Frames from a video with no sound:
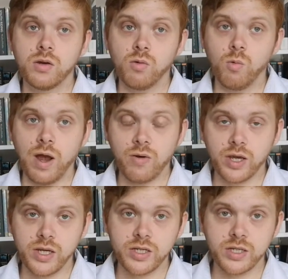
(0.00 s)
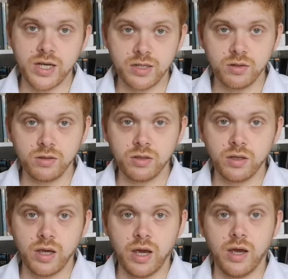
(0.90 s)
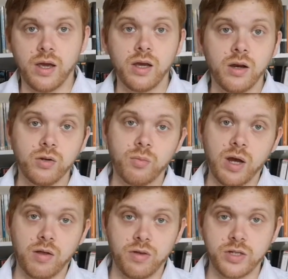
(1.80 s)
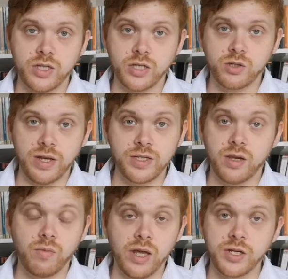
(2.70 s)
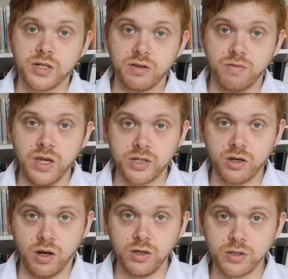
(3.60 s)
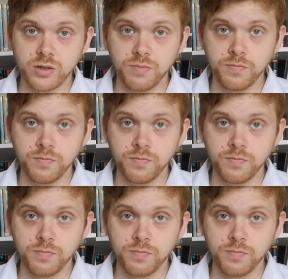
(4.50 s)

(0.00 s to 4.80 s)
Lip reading: Where a case is settled under Part 3620 in relation to fixed costs,